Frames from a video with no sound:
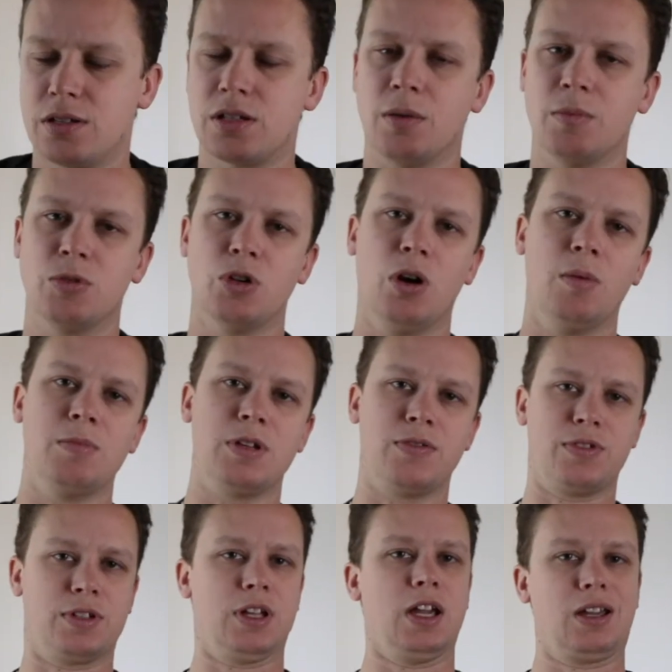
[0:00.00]
sometimes
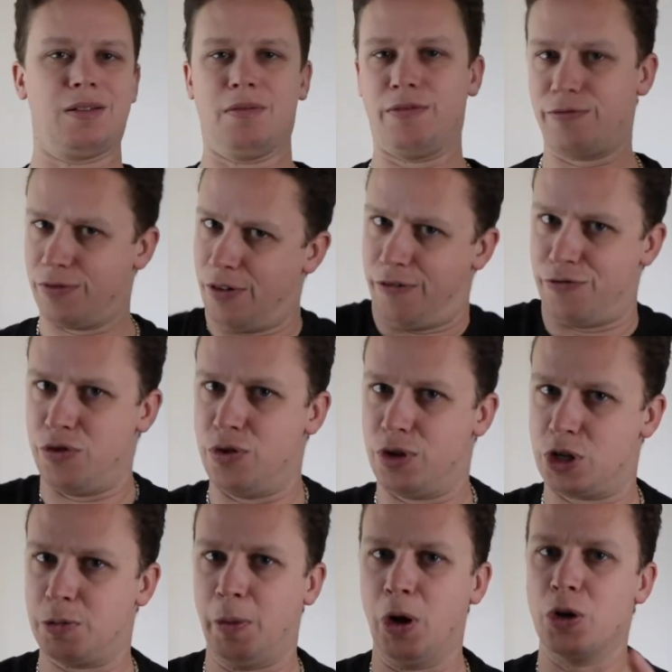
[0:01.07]
have to take a few
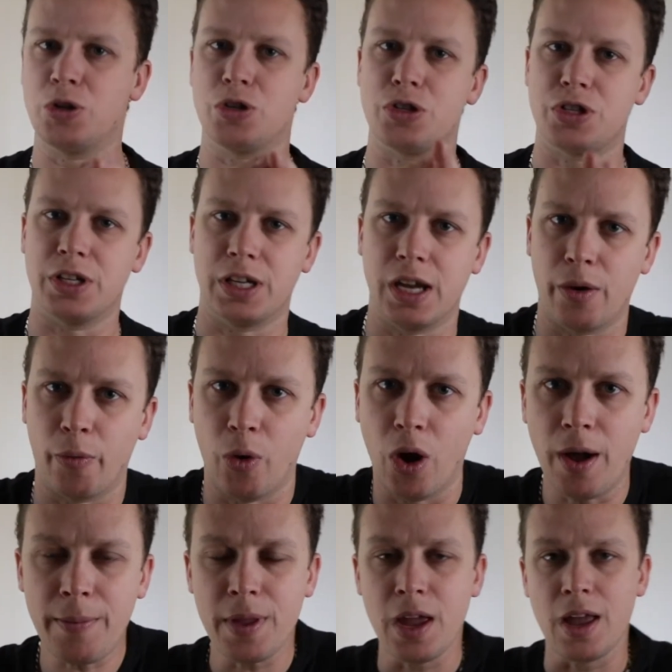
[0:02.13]
exposures to get
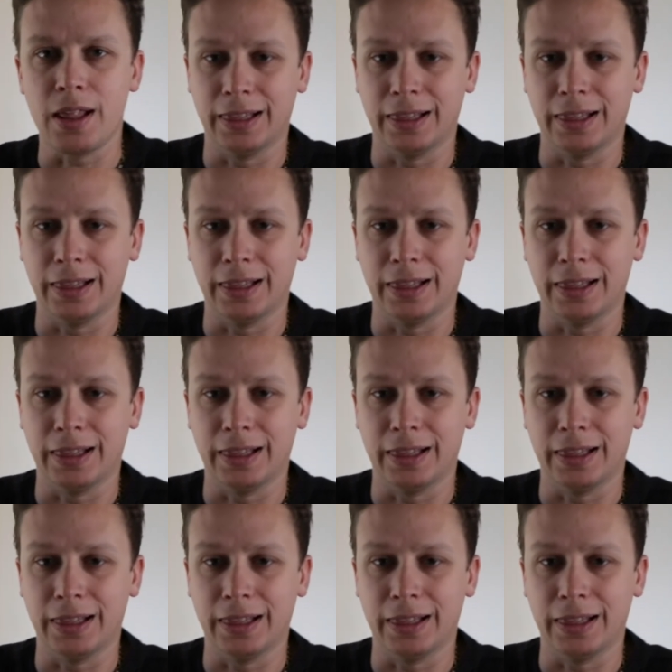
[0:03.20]
right.